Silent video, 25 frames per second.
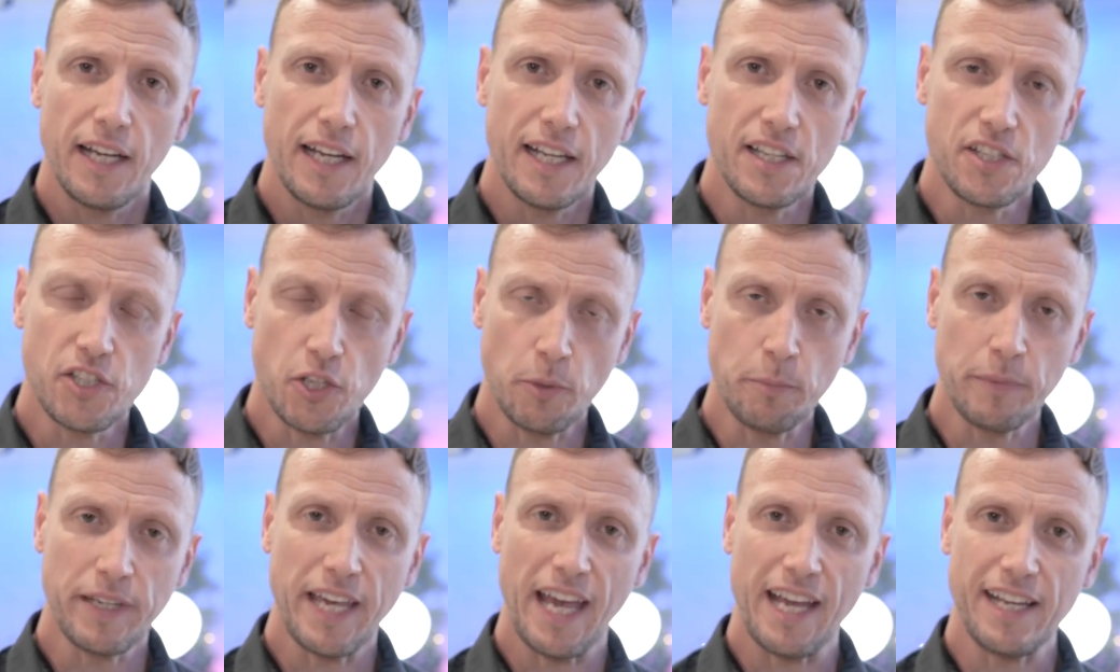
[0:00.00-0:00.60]
in
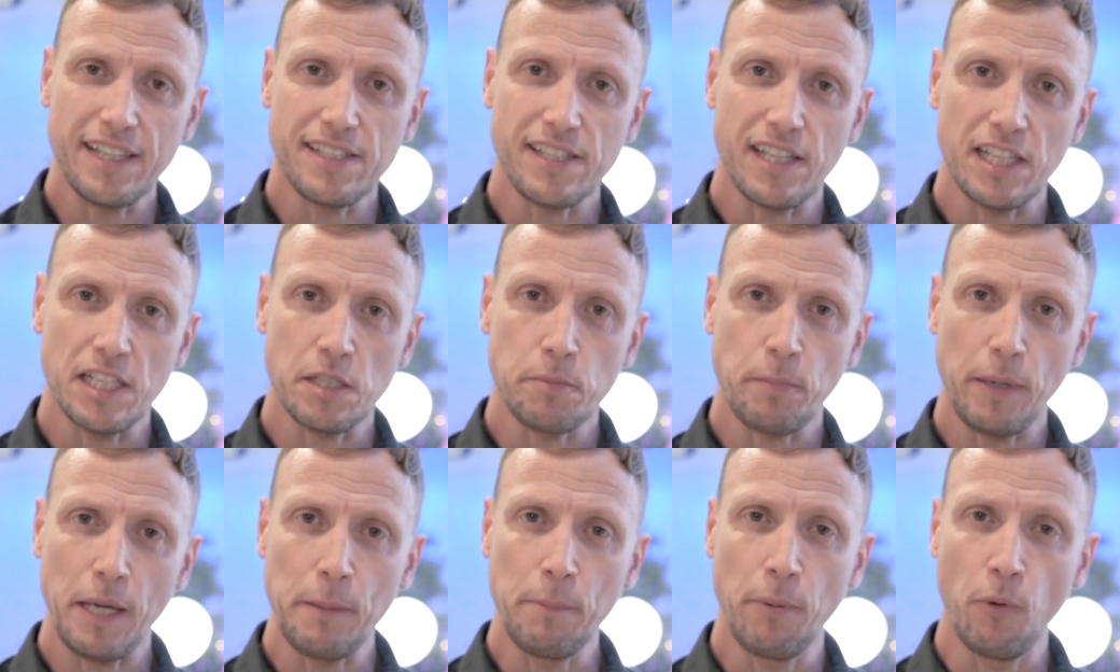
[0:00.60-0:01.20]
some
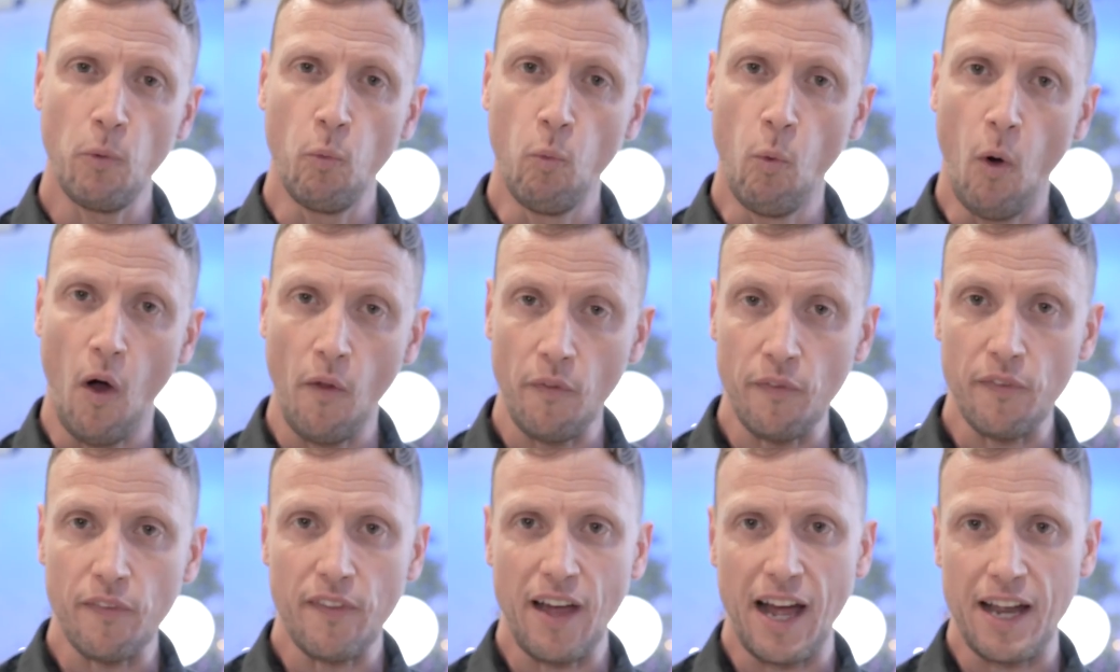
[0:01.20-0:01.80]
cases, people
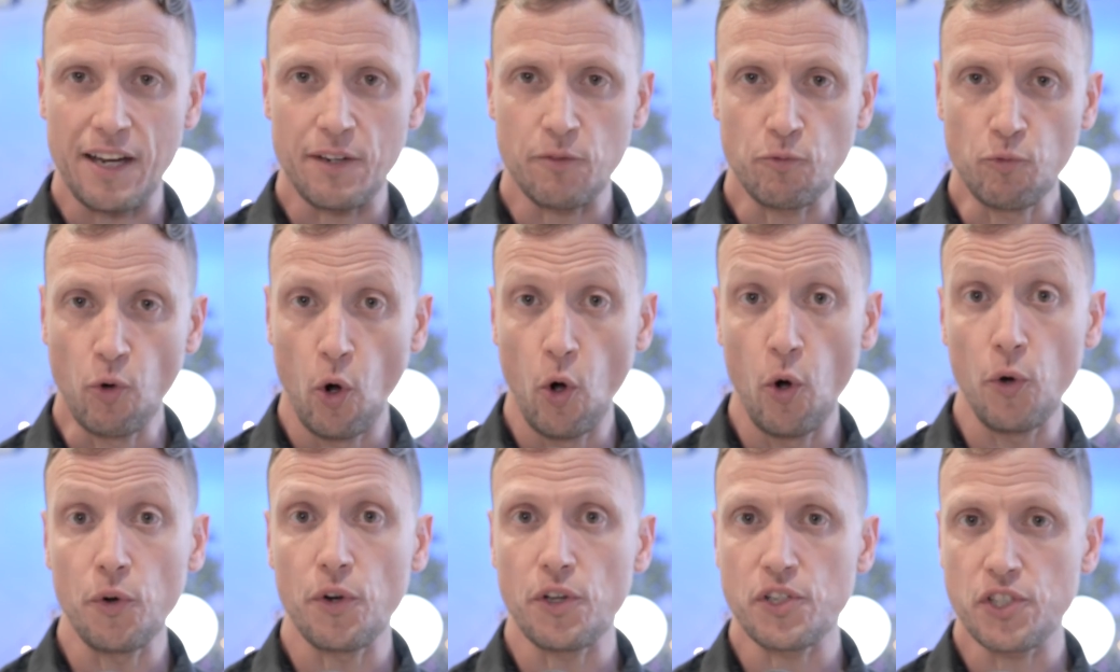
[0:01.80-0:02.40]
want that
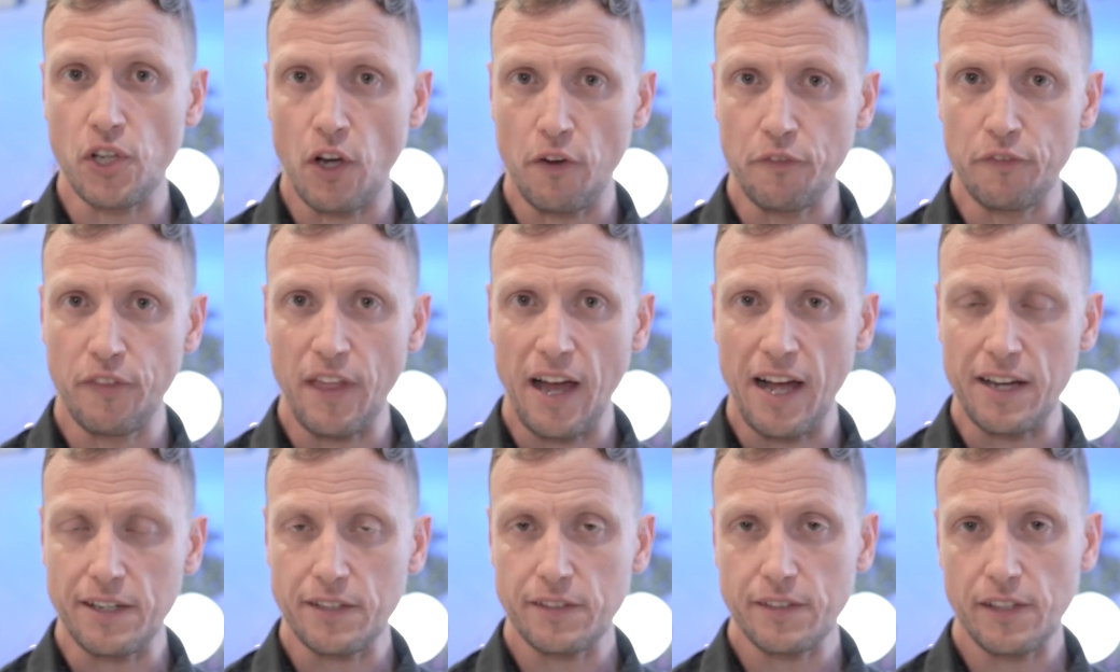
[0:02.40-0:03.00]
rawness of
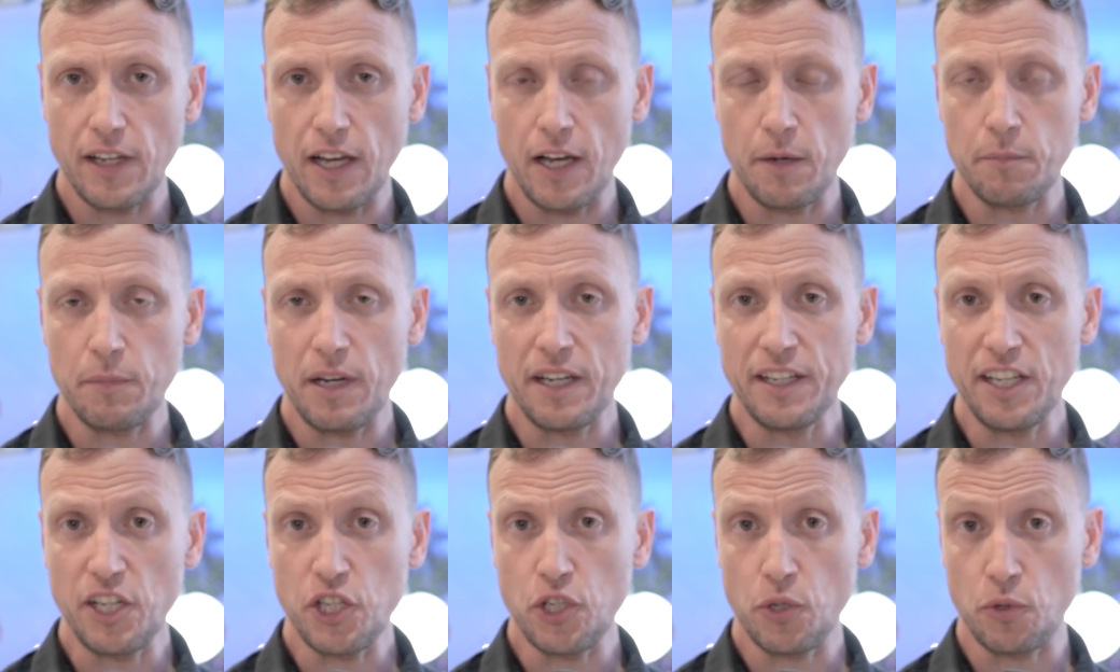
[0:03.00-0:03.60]
that um,
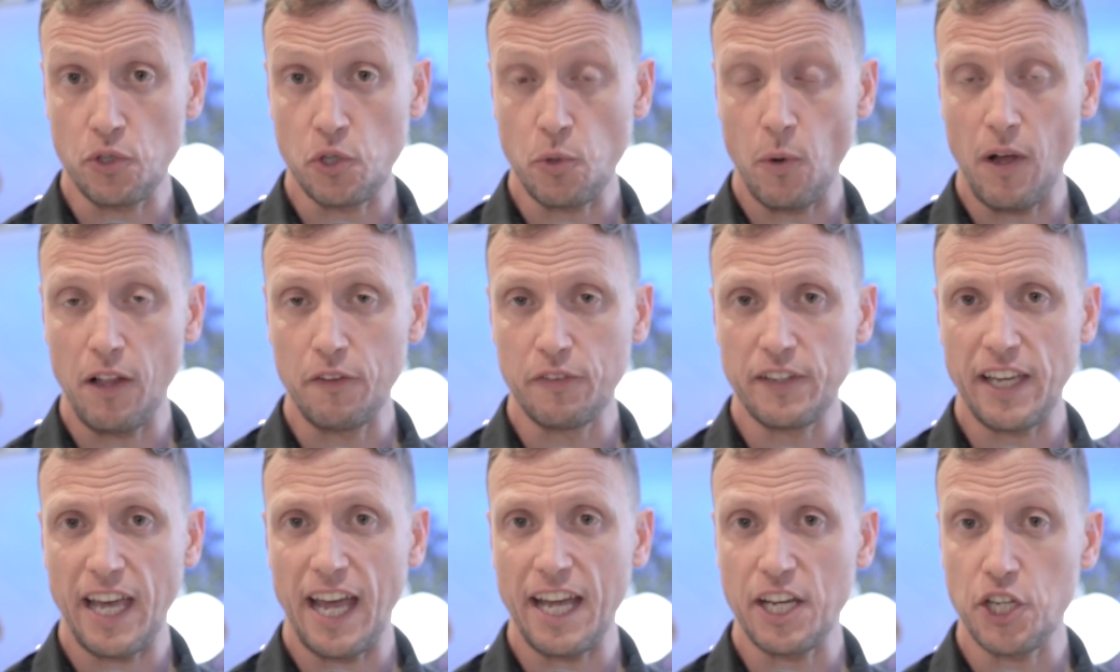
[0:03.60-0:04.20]
initial
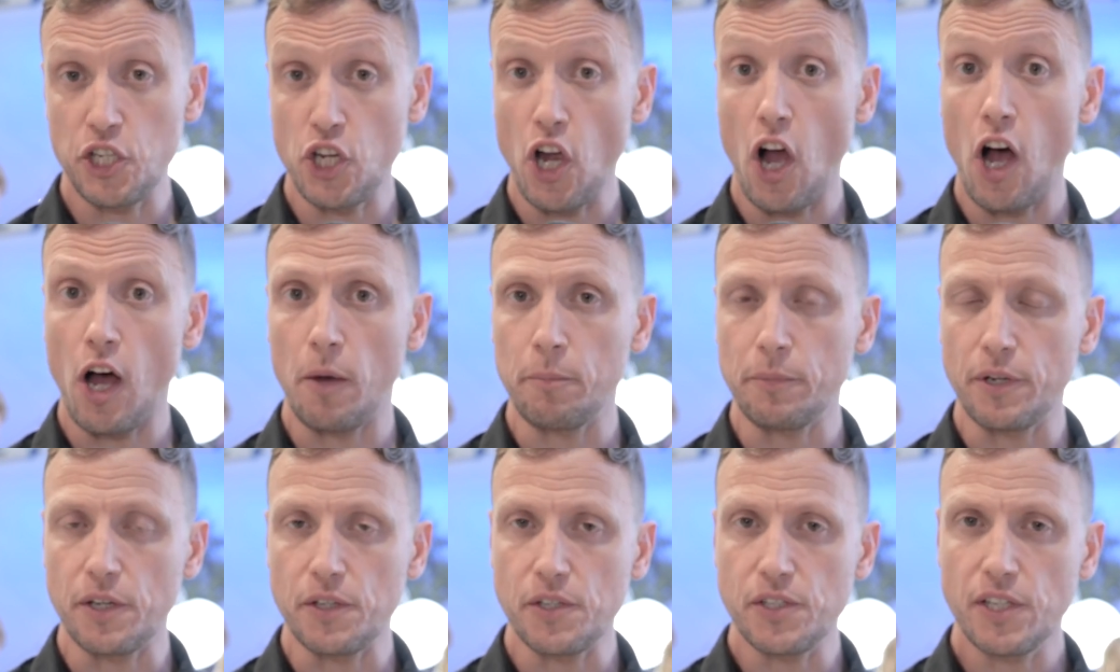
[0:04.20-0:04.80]
12K
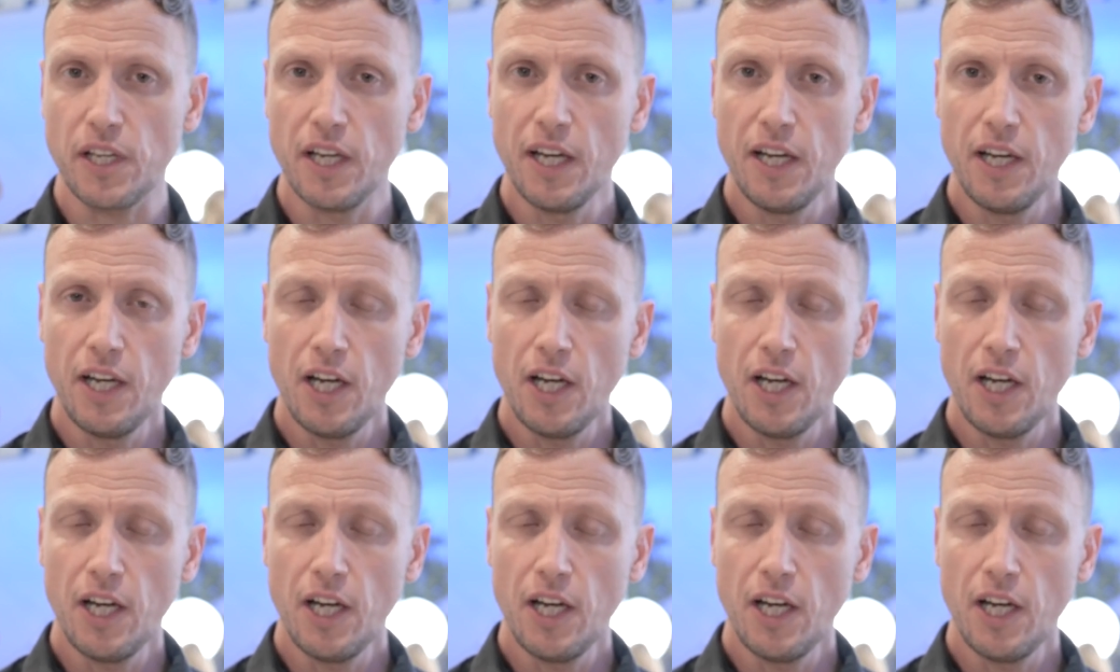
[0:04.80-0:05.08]
sharpness.